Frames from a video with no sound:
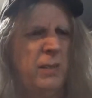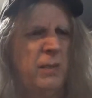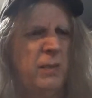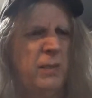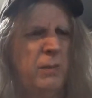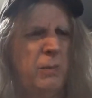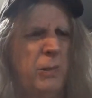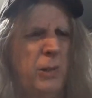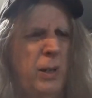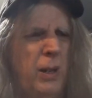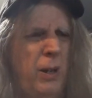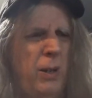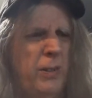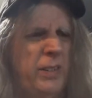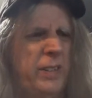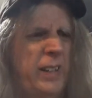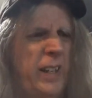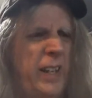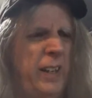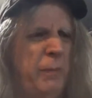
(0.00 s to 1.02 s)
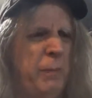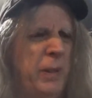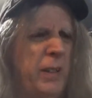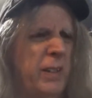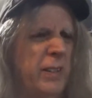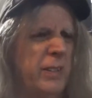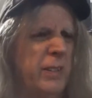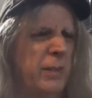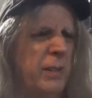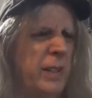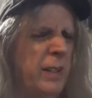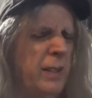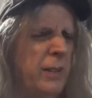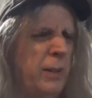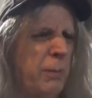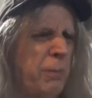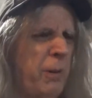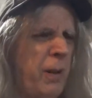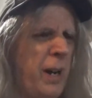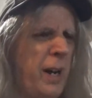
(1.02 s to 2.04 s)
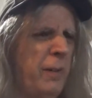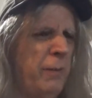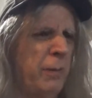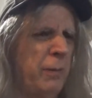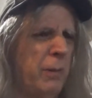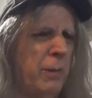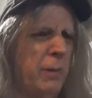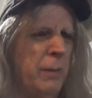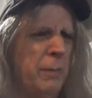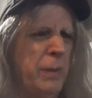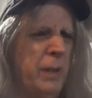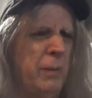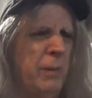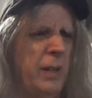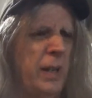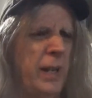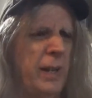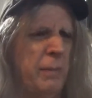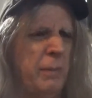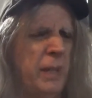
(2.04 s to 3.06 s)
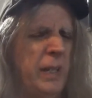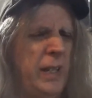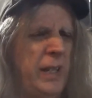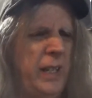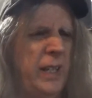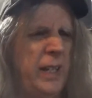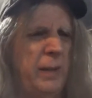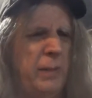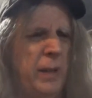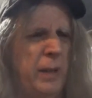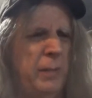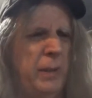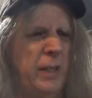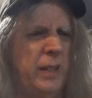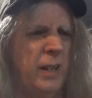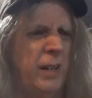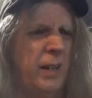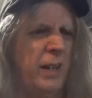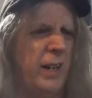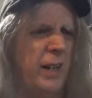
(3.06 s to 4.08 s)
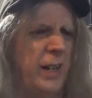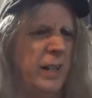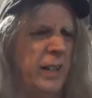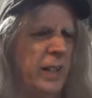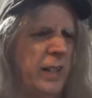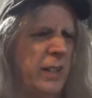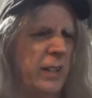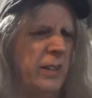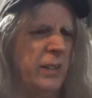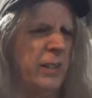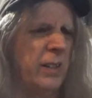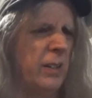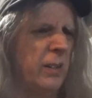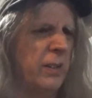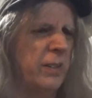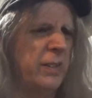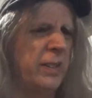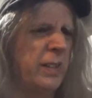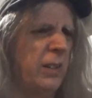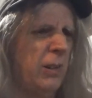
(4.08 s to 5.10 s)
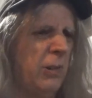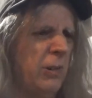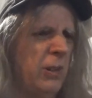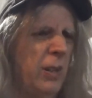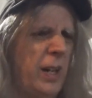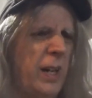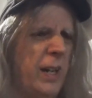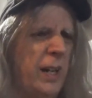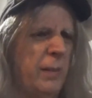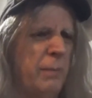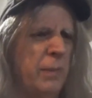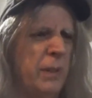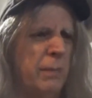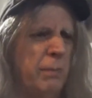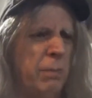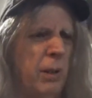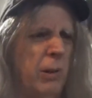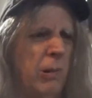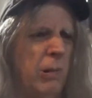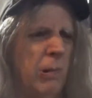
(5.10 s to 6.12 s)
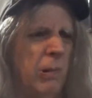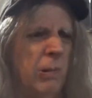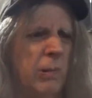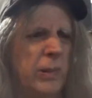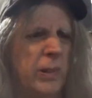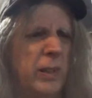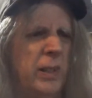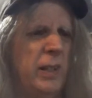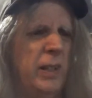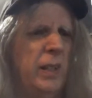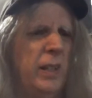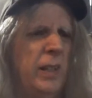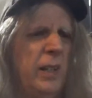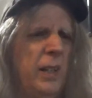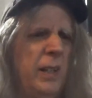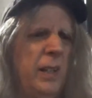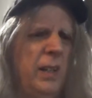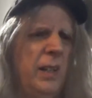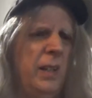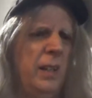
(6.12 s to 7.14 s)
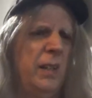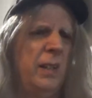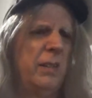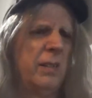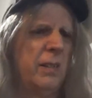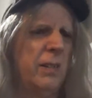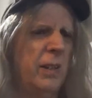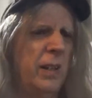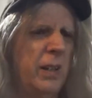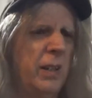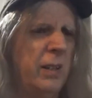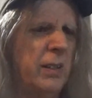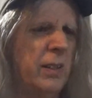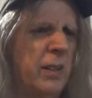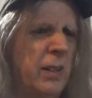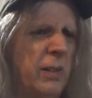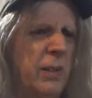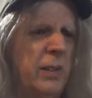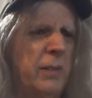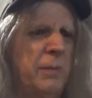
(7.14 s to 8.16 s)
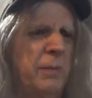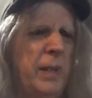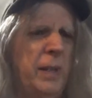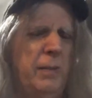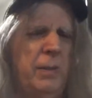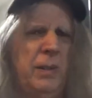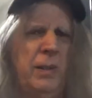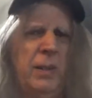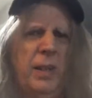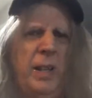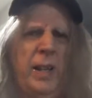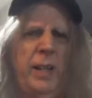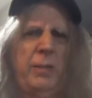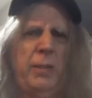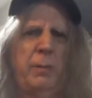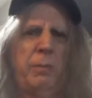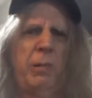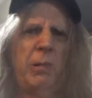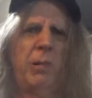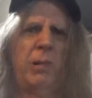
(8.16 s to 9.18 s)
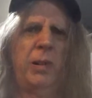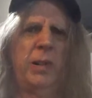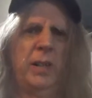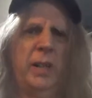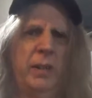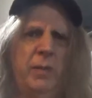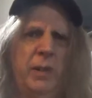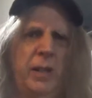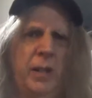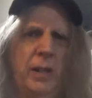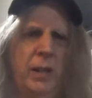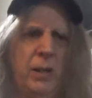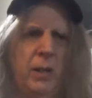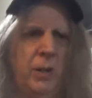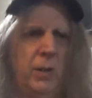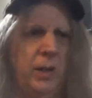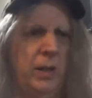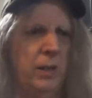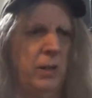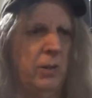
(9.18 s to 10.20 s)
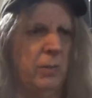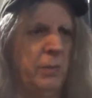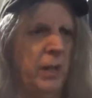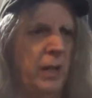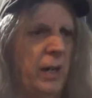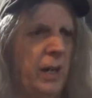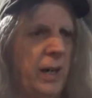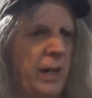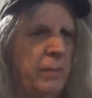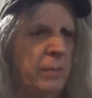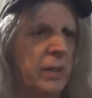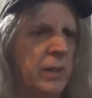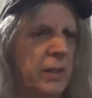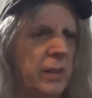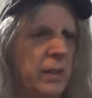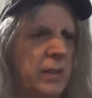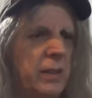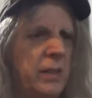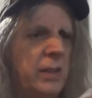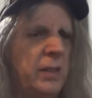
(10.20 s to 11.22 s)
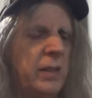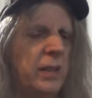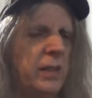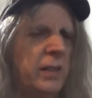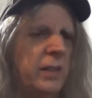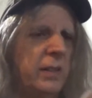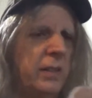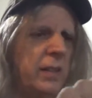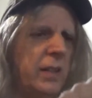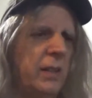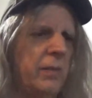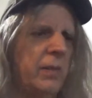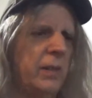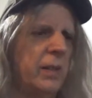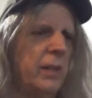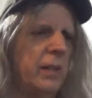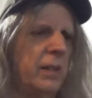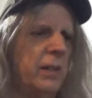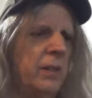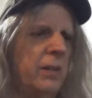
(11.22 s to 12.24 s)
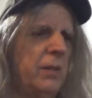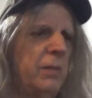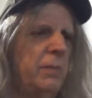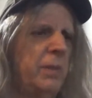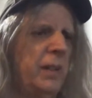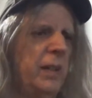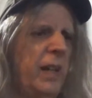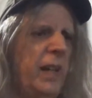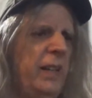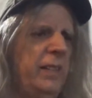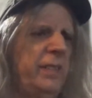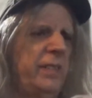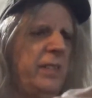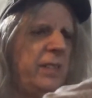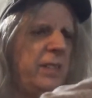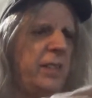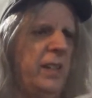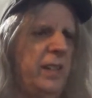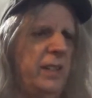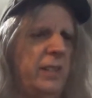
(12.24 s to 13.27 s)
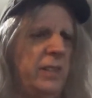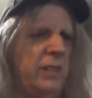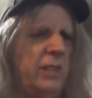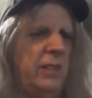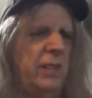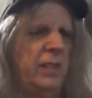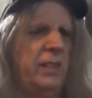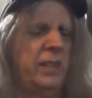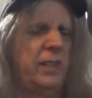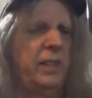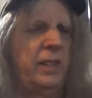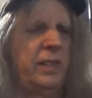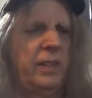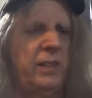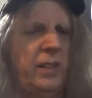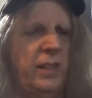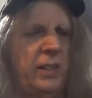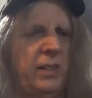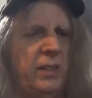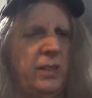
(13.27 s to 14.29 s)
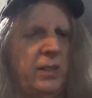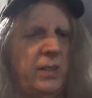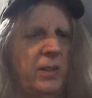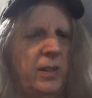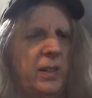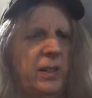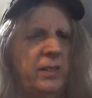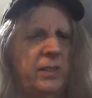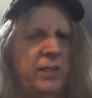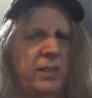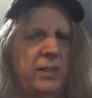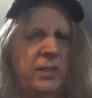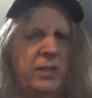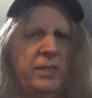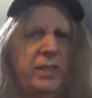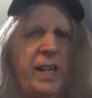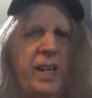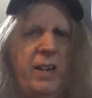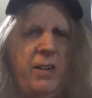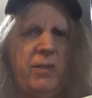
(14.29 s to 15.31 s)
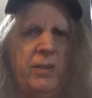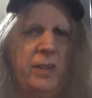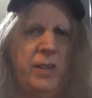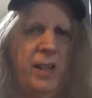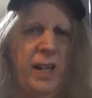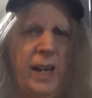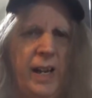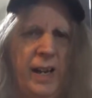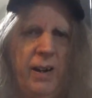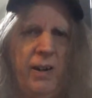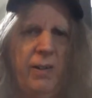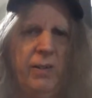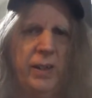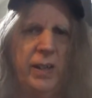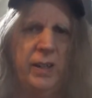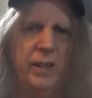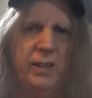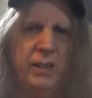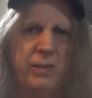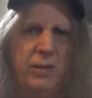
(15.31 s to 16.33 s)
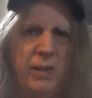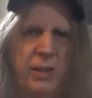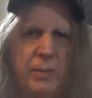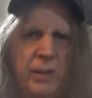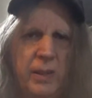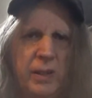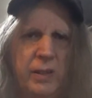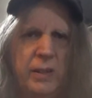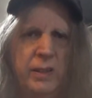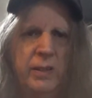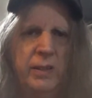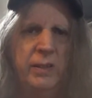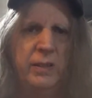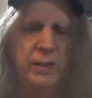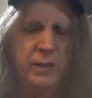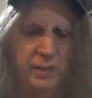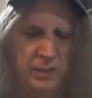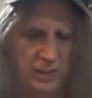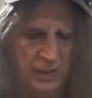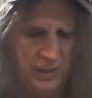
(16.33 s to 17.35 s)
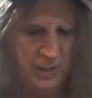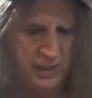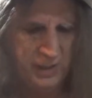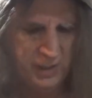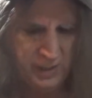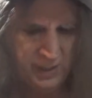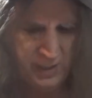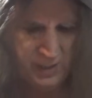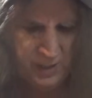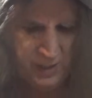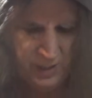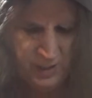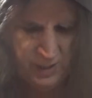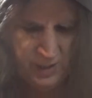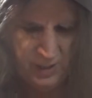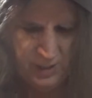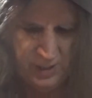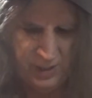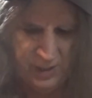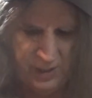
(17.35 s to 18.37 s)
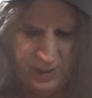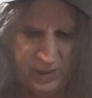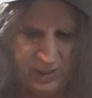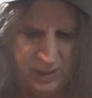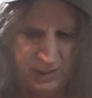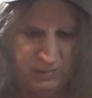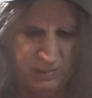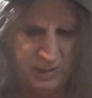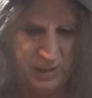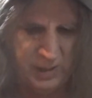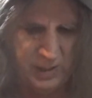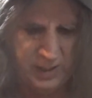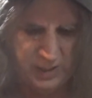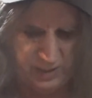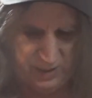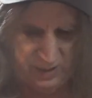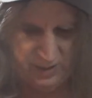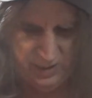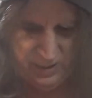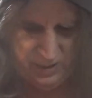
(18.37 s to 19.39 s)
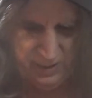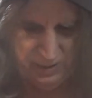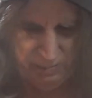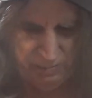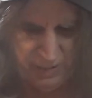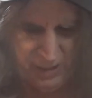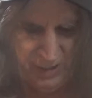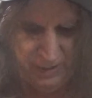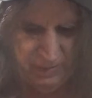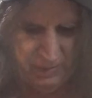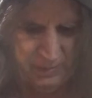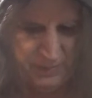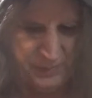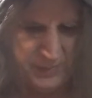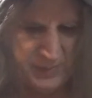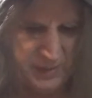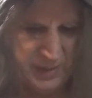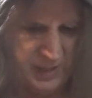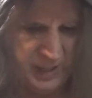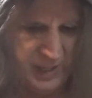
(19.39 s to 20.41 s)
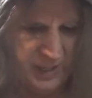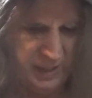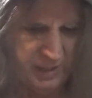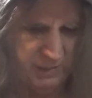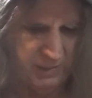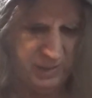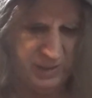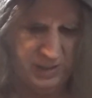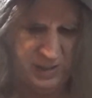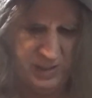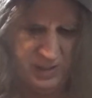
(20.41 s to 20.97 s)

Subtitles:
we're all safe because they're profitable. But people like me, I may be gone. I don't know. I said a whole lot have been polled. So I don't know. This may be your last report. You never know. I hope not, but you never know. My last song I do on here, I don't know. I guess I go to SoundCloud. I don't know what I'm going to do. Anyway, the problem they have,